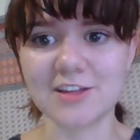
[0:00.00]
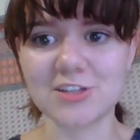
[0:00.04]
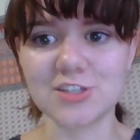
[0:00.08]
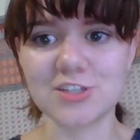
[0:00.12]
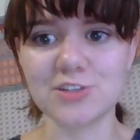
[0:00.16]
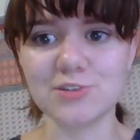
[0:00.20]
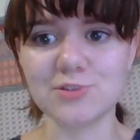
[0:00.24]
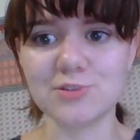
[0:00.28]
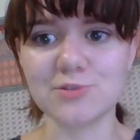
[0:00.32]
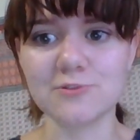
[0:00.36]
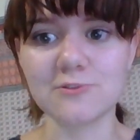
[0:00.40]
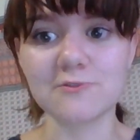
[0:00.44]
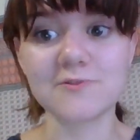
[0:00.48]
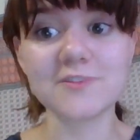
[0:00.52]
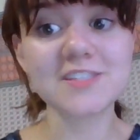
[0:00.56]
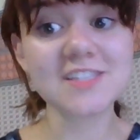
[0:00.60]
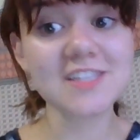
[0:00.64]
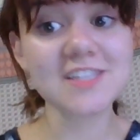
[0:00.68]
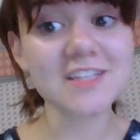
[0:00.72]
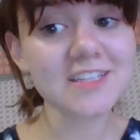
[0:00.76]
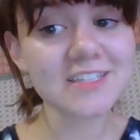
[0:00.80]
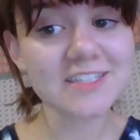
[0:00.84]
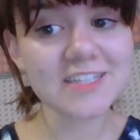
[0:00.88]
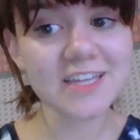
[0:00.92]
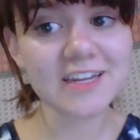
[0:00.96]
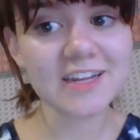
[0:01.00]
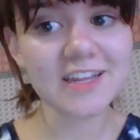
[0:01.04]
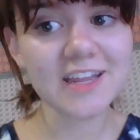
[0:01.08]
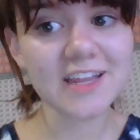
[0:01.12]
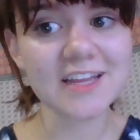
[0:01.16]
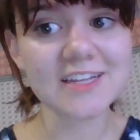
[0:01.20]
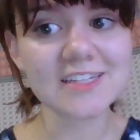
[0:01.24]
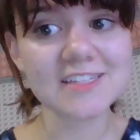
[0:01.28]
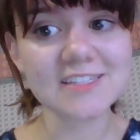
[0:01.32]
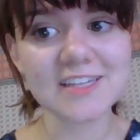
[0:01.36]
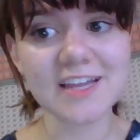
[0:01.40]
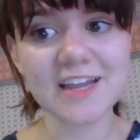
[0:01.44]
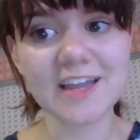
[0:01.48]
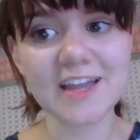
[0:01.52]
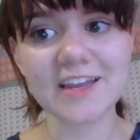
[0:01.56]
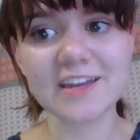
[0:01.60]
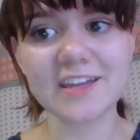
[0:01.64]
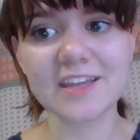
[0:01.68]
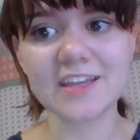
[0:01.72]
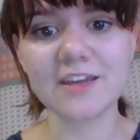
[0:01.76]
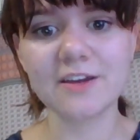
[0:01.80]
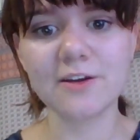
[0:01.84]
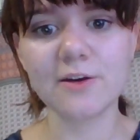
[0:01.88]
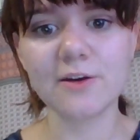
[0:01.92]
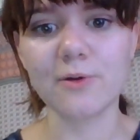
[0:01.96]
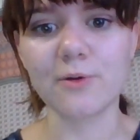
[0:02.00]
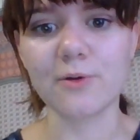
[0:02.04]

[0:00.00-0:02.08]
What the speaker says: to facilitating anxiety